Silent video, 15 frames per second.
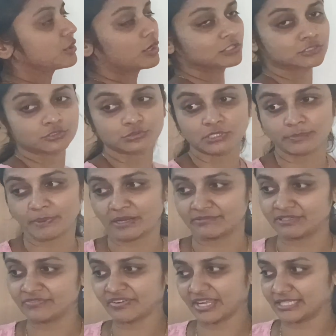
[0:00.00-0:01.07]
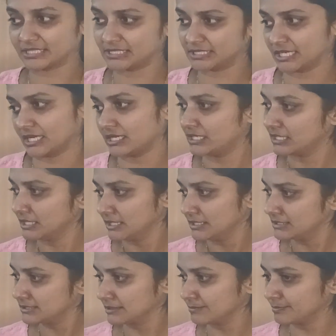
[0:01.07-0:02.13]
cos to the power 5 theta.
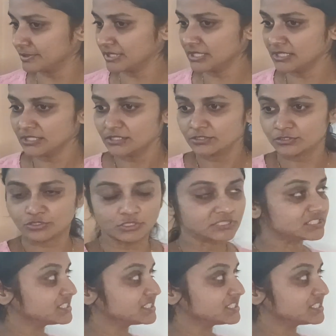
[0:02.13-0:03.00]
Simple. So